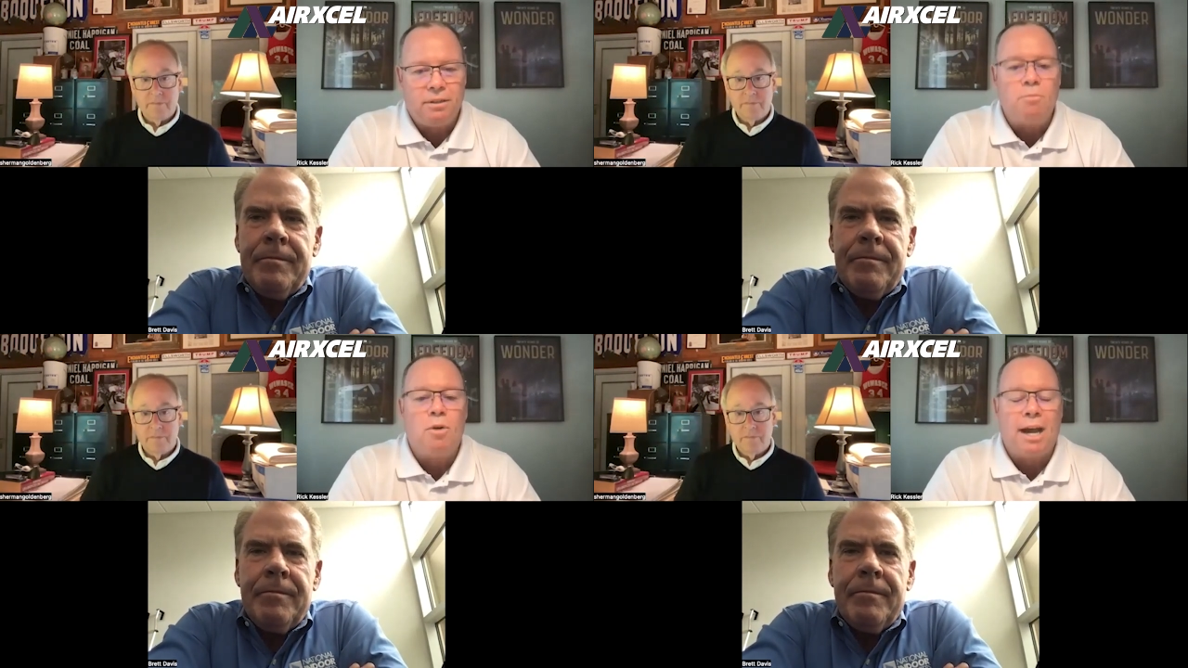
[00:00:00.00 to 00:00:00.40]

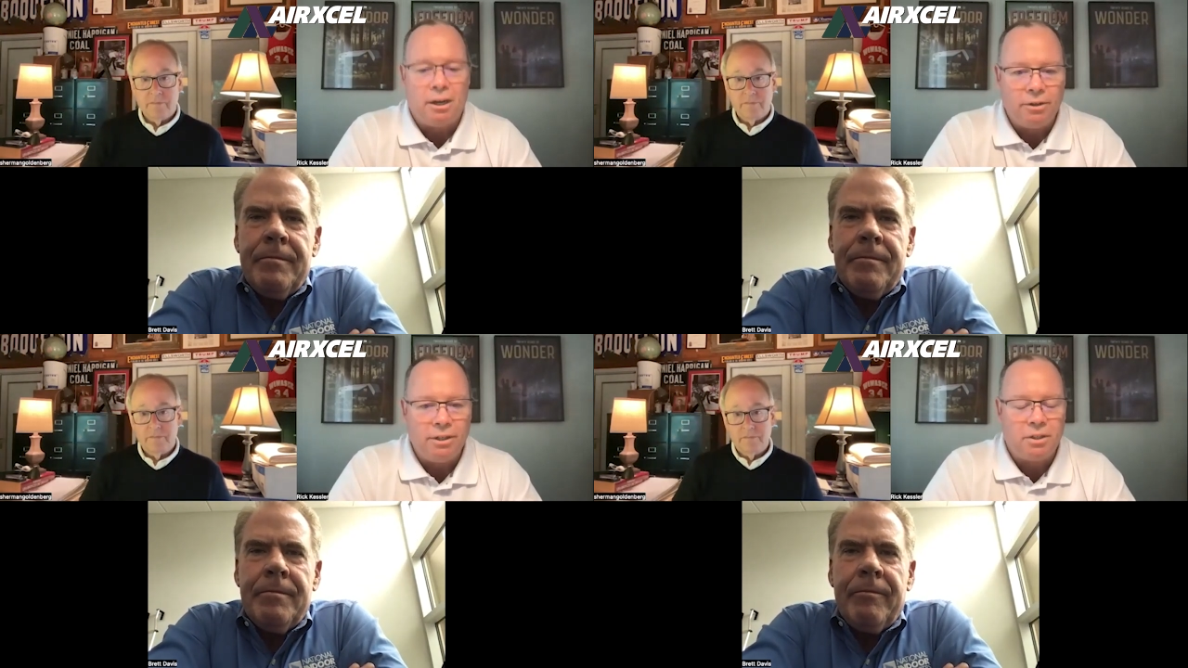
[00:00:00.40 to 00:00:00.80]

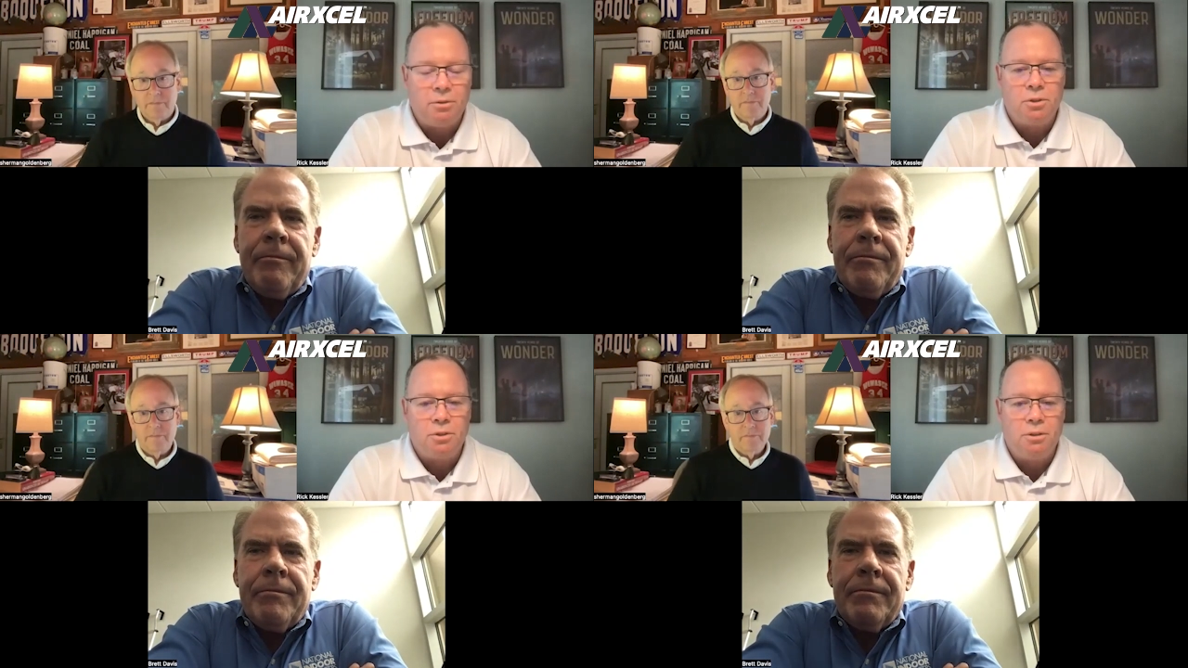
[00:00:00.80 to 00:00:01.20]
Speaker 1: camaraderie,
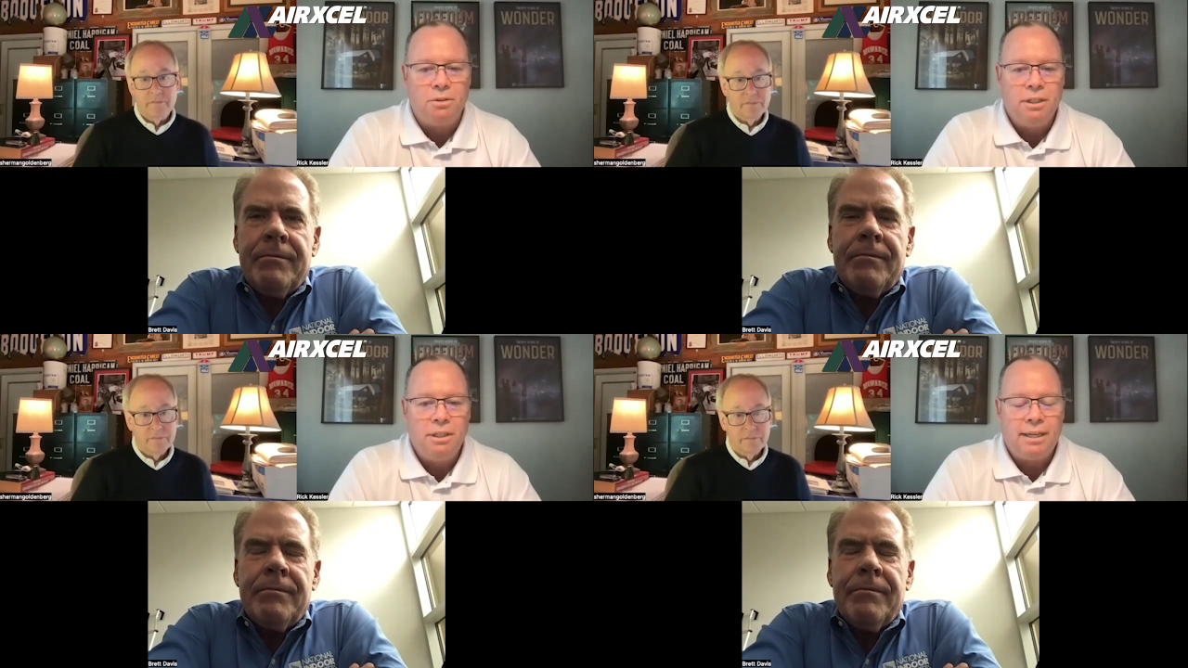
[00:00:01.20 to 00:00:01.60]

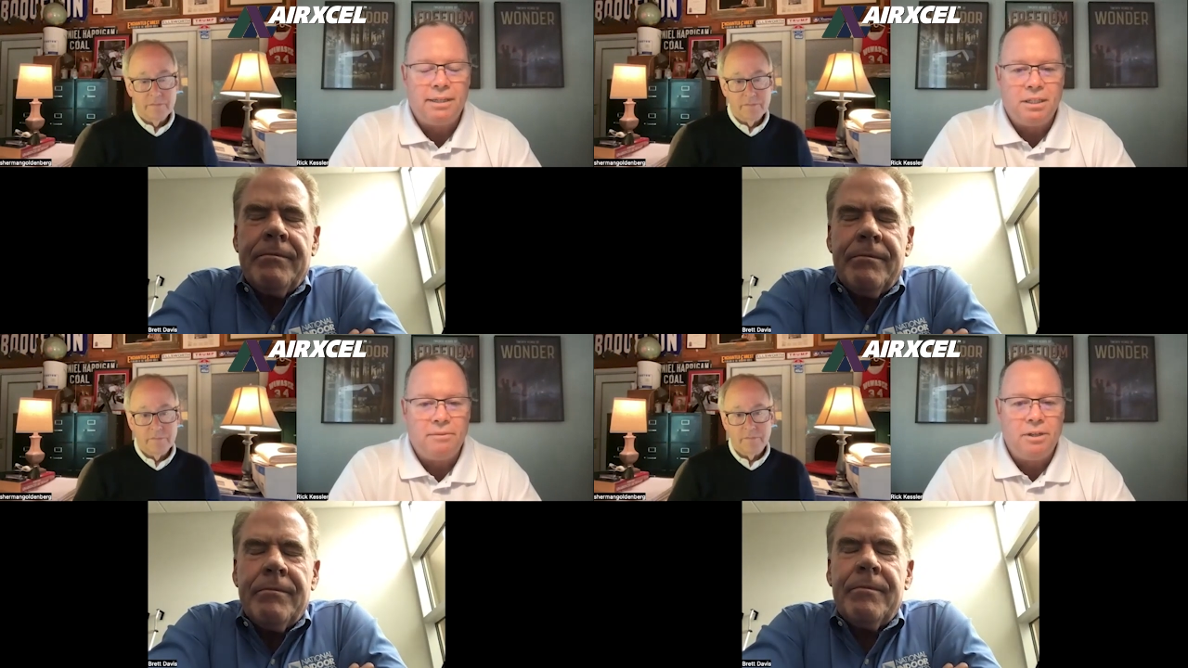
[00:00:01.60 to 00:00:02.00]
social
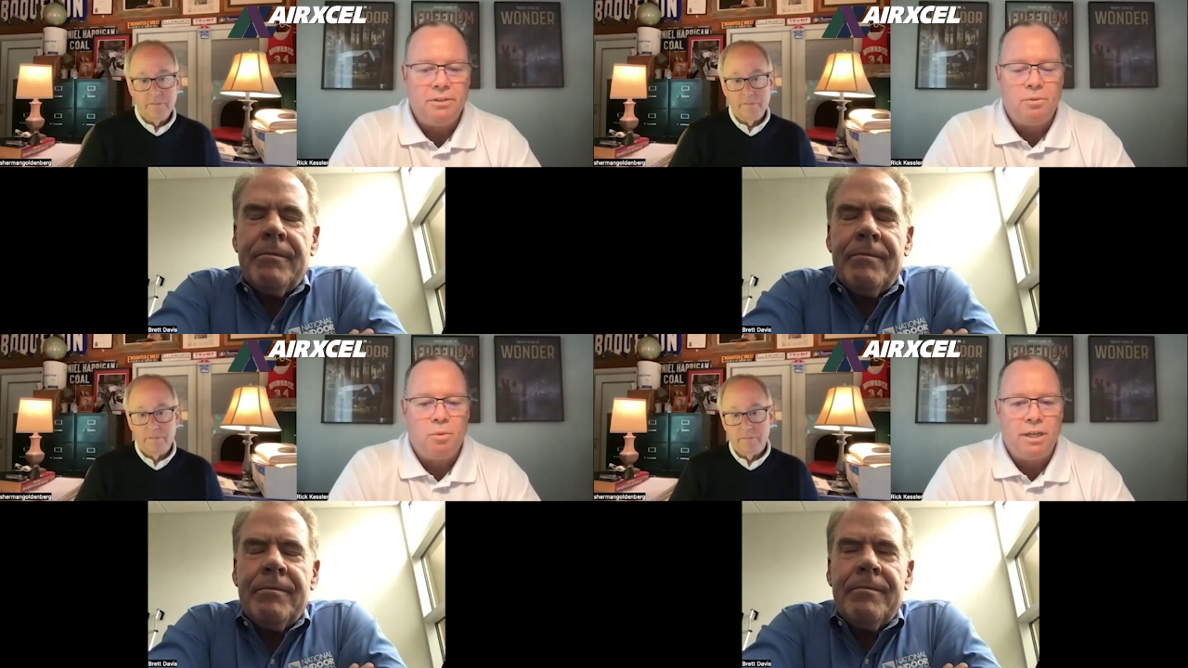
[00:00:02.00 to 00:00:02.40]

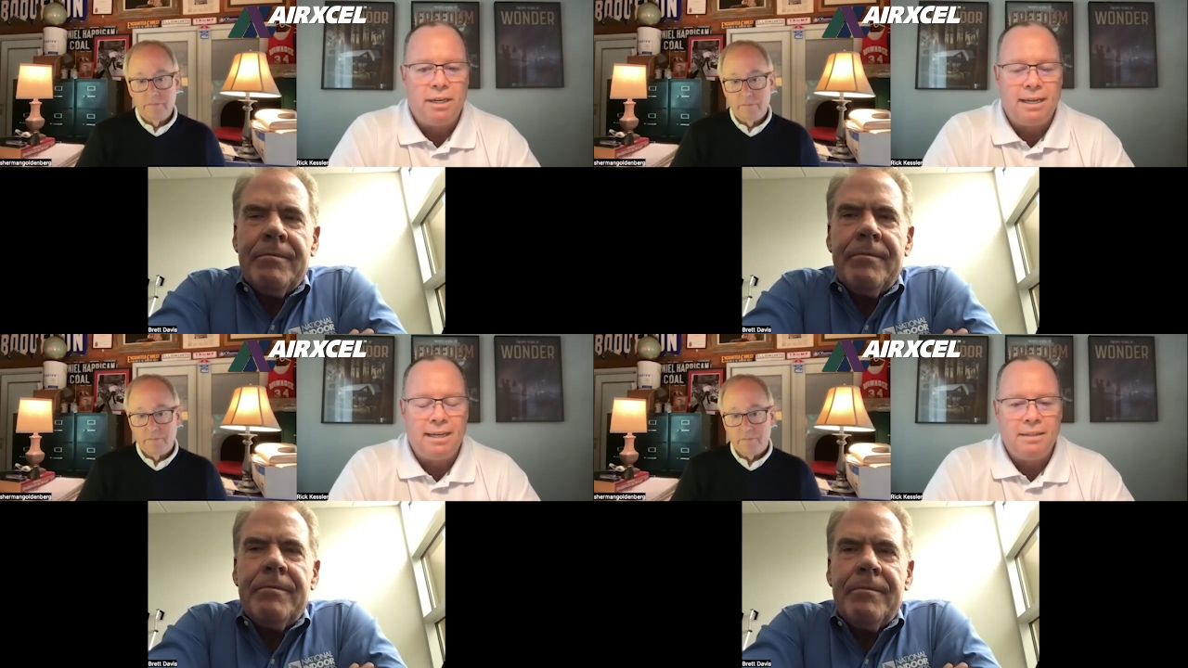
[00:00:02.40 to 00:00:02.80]
activities, and
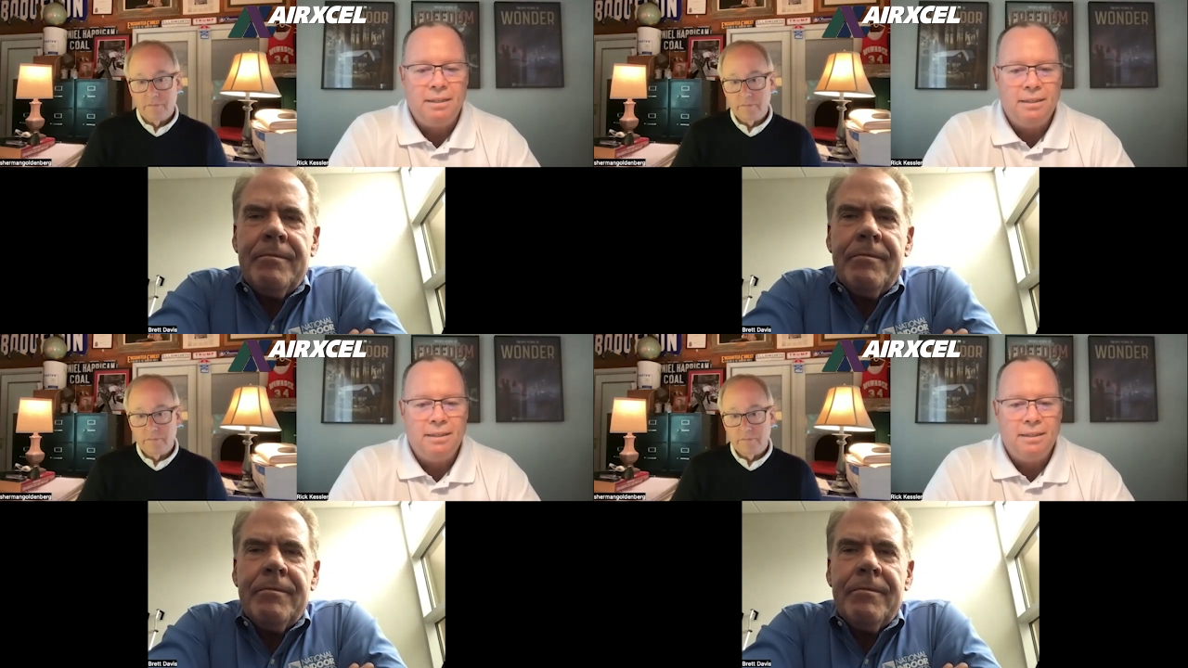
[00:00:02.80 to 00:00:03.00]
whatnot.